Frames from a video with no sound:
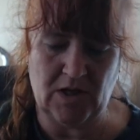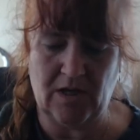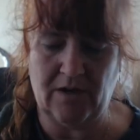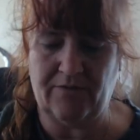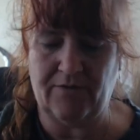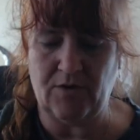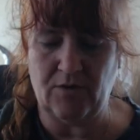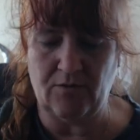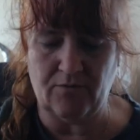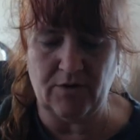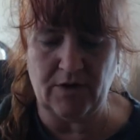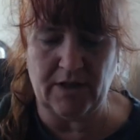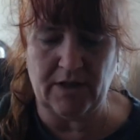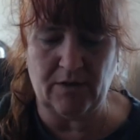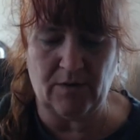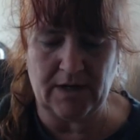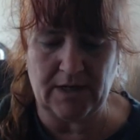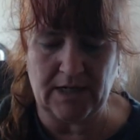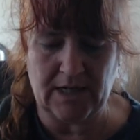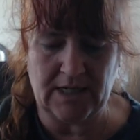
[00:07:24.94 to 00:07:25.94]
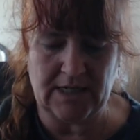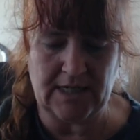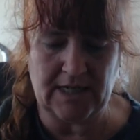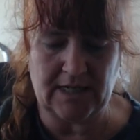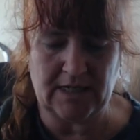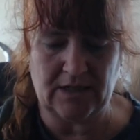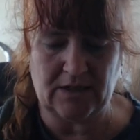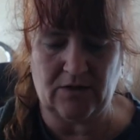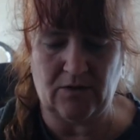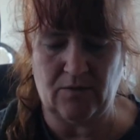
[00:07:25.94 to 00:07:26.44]
if you really want to get
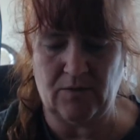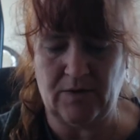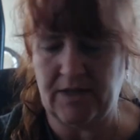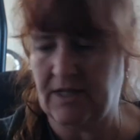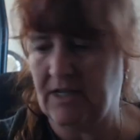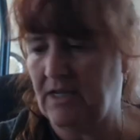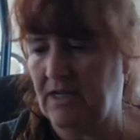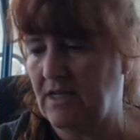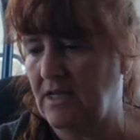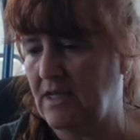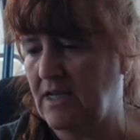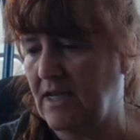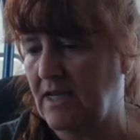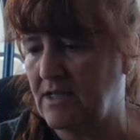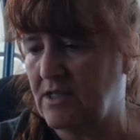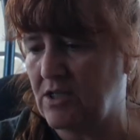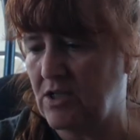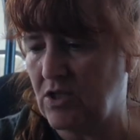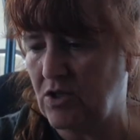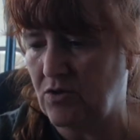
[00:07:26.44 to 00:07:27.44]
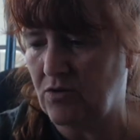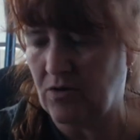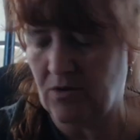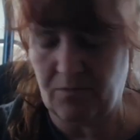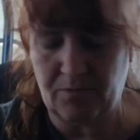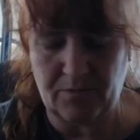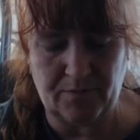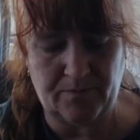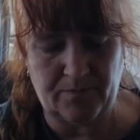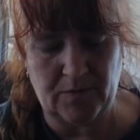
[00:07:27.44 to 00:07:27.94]
technical with it, yes, you could
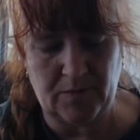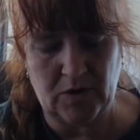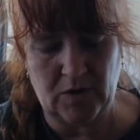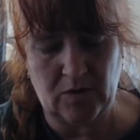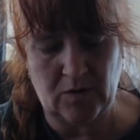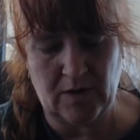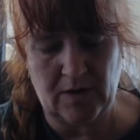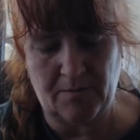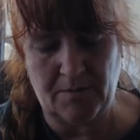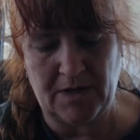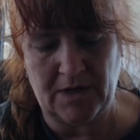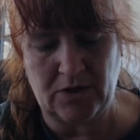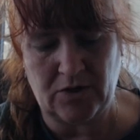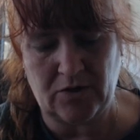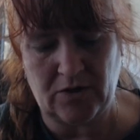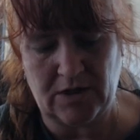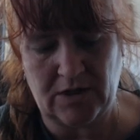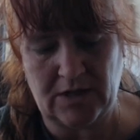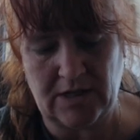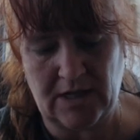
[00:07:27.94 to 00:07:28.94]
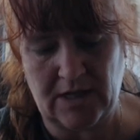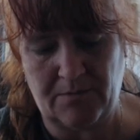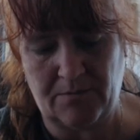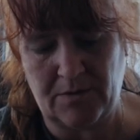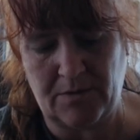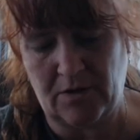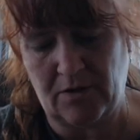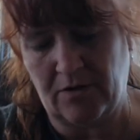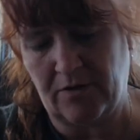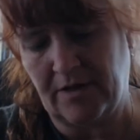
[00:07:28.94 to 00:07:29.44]
do a measuring tape
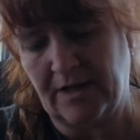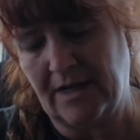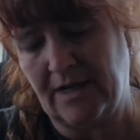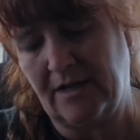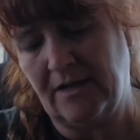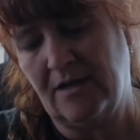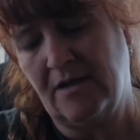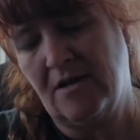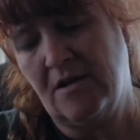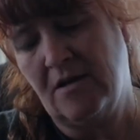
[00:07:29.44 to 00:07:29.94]
and all that,